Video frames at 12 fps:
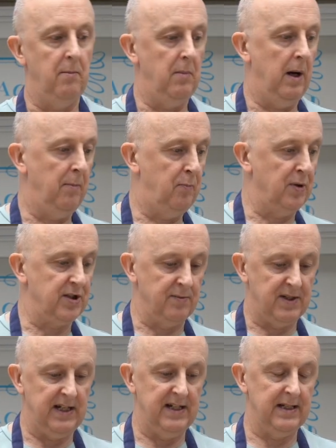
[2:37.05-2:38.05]
and put some
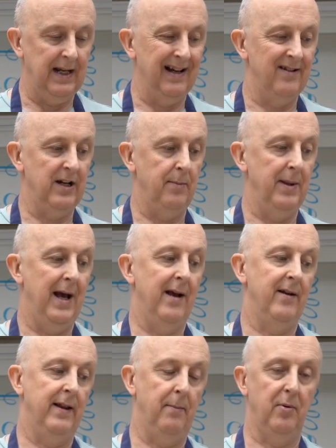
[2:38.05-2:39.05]
seasoning on top of that,
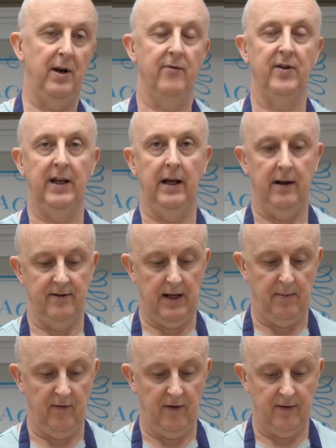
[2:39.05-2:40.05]
and then put everything in on
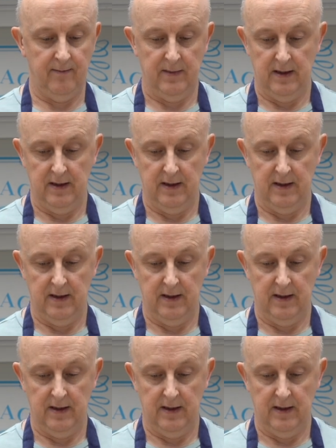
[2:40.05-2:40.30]
top of it.